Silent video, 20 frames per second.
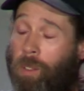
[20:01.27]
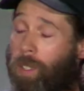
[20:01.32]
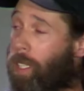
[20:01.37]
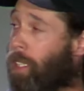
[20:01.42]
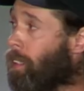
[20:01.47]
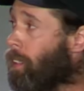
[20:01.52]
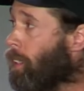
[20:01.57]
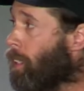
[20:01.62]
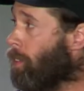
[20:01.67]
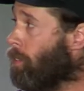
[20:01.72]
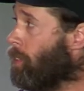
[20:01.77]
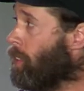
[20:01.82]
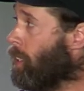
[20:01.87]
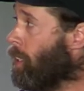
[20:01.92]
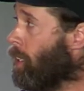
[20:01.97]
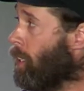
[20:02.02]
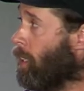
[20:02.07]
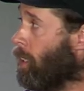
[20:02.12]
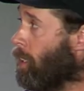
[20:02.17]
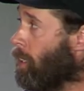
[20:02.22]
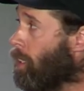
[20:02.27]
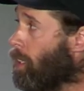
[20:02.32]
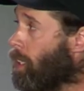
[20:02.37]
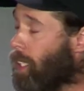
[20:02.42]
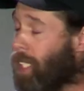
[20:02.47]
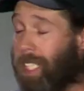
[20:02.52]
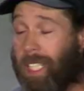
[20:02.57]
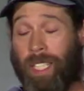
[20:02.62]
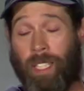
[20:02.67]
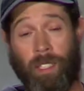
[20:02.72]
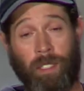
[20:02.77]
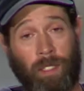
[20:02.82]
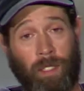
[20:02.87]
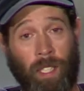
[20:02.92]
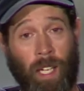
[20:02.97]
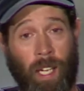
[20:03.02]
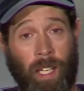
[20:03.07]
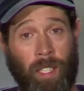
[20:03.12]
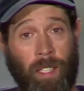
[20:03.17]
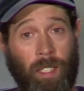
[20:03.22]
it lives on
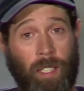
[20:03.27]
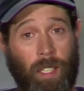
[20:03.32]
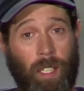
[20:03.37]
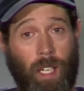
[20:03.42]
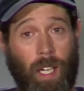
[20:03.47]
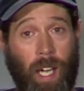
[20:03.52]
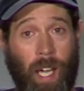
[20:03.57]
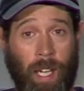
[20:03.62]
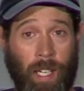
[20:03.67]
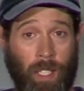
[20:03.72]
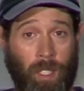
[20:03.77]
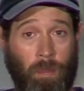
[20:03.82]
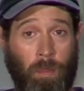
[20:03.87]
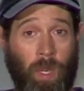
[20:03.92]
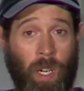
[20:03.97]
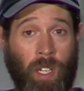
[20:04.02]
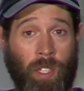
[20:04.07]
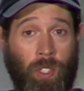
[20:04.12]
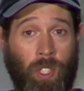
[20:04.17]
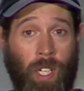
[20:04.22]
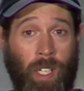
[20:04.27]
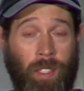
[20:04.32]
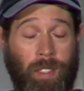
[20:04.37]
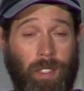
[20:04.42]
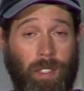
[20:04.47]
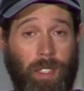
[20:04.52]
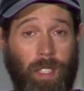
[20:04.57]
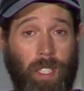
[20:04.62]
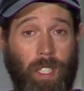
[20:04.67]
inside I S Projects